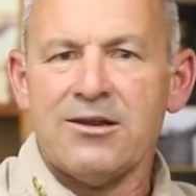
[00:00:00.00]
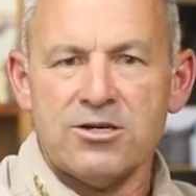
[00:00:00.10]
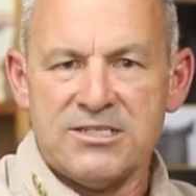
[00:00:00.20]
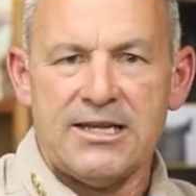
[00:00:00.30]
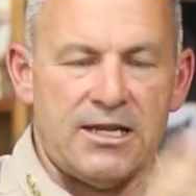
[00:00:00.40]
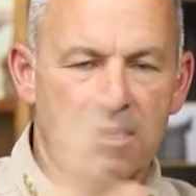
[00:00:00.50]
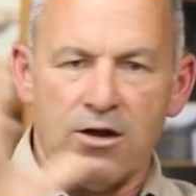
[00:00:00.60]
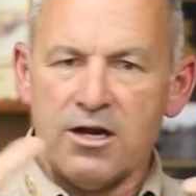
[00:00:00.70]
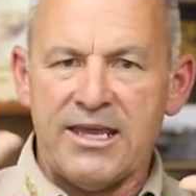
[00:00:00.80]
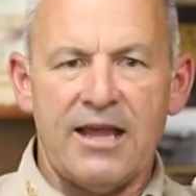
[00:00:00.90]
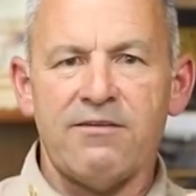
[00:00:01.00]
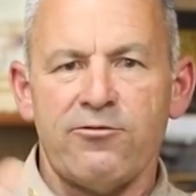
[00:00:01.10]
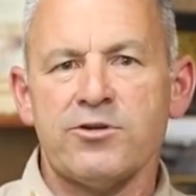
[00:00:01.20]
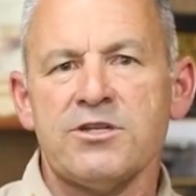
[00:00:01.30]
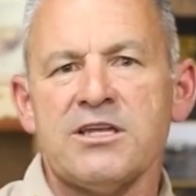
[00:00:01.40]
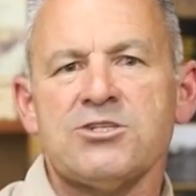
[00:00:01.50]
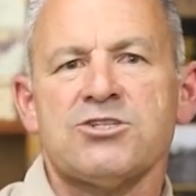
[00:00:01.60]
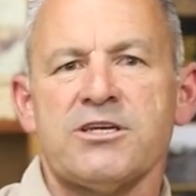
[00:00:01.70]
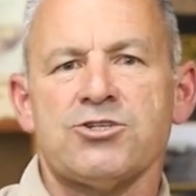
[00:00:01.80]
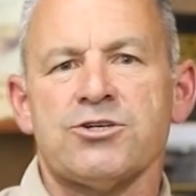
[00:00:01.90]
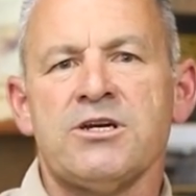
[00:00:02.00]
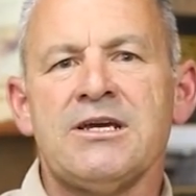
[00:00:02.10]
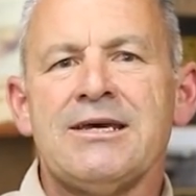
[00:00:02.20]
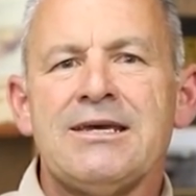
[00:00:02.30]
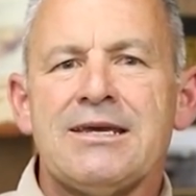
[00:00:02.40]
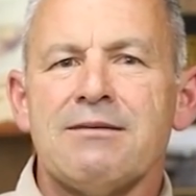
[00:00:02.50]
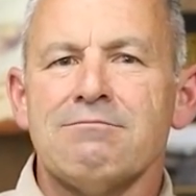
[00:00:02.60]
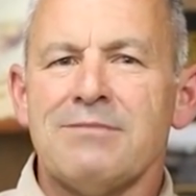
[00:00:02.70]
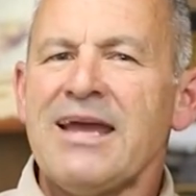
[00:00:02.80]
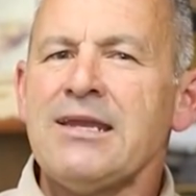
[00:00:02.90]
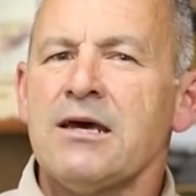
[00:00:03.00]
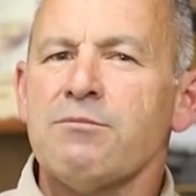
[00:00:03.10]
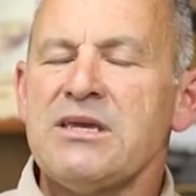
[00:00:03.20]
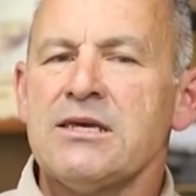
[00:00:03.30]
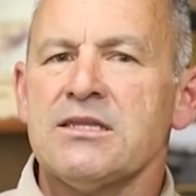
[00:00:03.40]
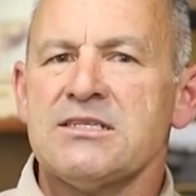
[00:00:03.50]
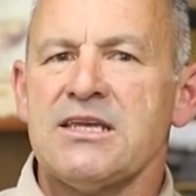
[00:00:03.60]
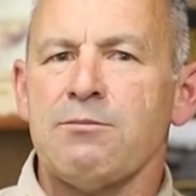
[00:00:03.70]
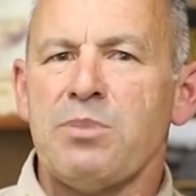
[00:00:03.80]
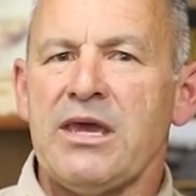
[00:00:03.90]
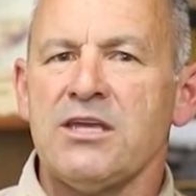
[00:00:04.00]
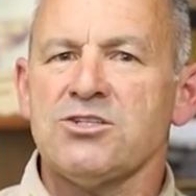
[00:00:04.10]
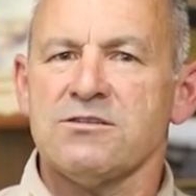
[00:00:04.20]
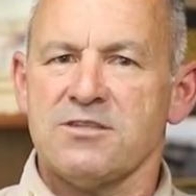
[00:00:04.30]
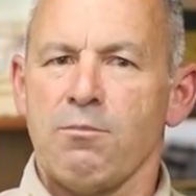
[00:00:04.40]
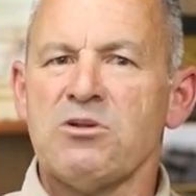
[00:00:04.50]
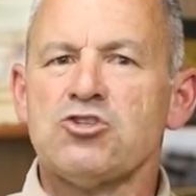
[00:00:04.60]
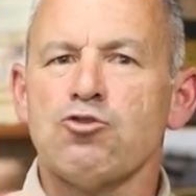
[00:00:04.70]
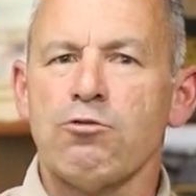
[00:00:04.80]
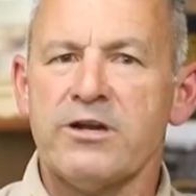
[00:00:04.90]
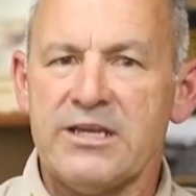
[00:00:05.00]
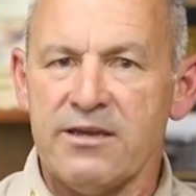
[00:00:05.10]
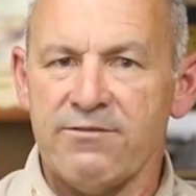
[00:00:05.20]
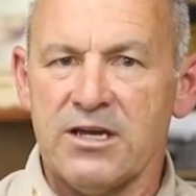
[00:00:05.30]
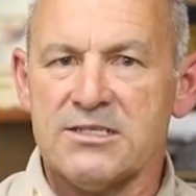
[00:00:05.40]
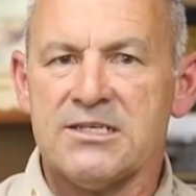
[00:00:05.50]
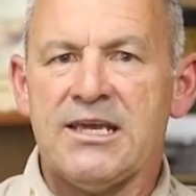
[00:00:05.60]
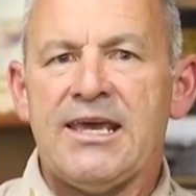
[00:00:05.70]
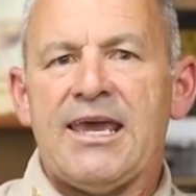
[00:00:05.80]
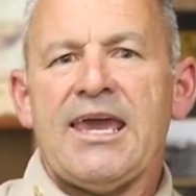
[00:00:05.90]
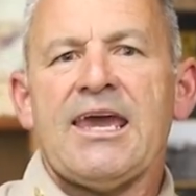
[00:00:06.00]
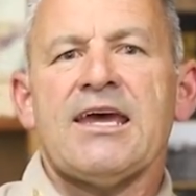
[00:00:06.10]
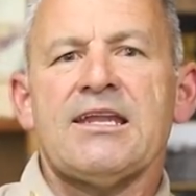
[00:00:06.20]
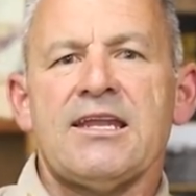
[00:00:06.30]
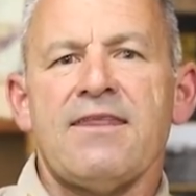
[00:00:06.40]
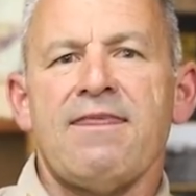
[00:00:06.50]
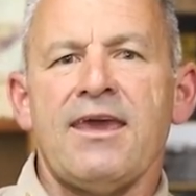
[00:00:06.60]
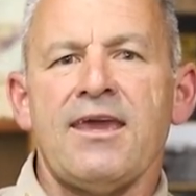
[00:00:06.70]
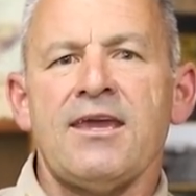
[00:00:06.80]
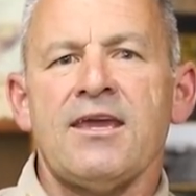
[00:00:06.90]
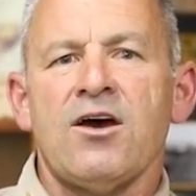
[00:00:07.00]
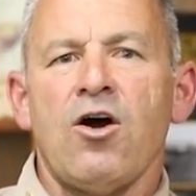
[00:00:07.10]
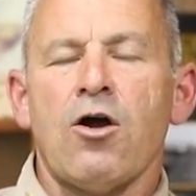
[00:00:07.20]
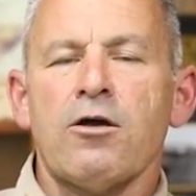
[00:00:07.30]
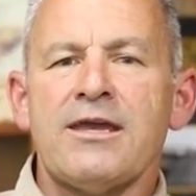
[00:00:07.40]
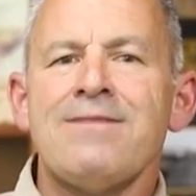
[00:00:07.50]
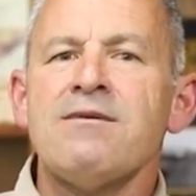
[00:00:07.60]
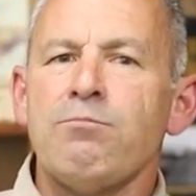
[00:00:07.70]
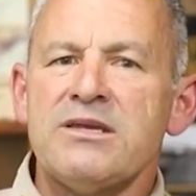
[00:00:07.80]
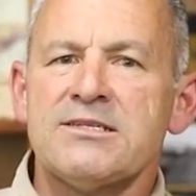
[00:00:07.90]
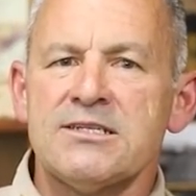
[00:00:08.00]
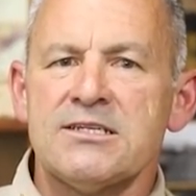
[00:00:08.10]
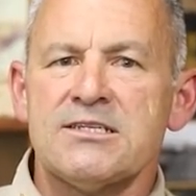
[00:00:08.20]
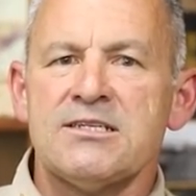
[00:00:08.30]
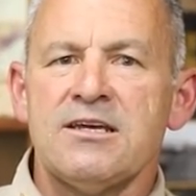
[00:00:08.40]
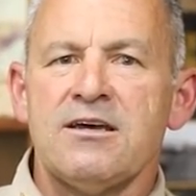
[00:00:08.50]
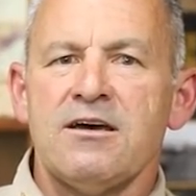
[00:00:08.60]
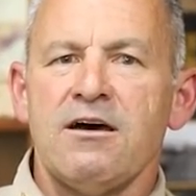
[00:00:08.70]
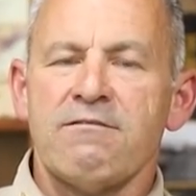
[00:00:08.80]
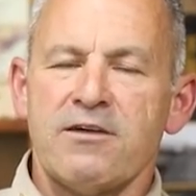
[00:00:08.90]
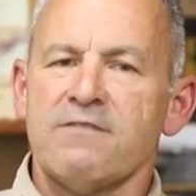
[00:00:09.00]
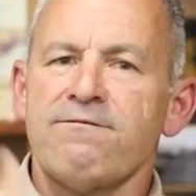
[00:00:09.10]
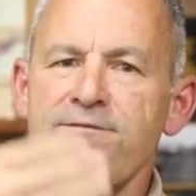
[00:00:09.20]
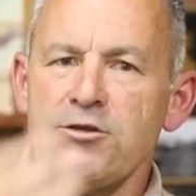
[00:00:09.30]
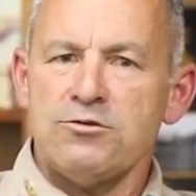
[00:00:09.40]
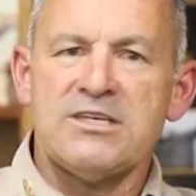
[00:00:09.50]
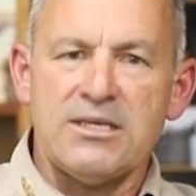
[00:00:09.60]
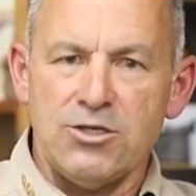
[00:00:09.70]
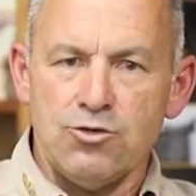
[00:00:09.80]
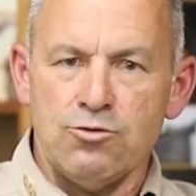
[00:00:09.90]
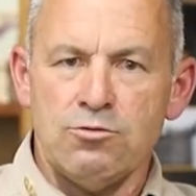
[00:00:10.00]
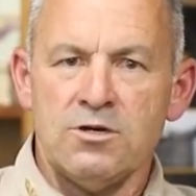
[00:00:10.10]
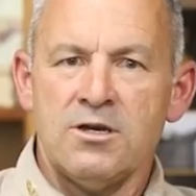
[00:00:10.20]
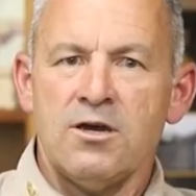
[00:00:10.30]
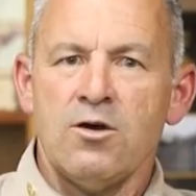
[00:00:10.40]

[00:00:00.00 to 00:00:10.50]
and our Senate, our California legislature might not be on the same page as the majority of us. And they are in the business of confusing you